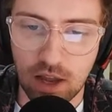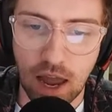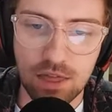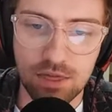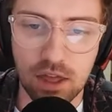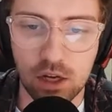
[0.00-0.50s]

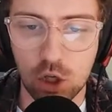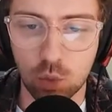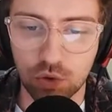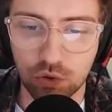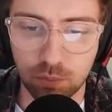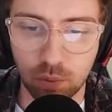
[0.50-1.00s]
And then it
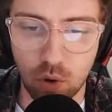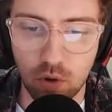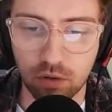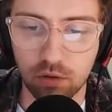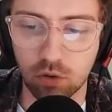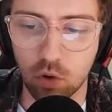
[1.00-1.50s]
was
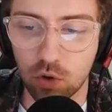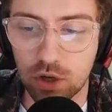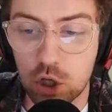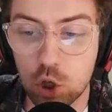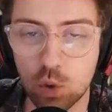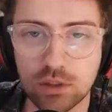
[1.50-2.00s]
Perth
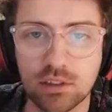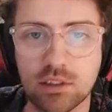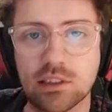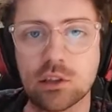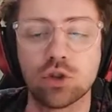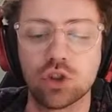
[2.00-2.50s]
Glory, who are
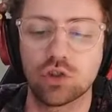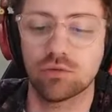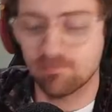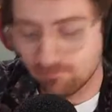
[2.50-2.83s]
still just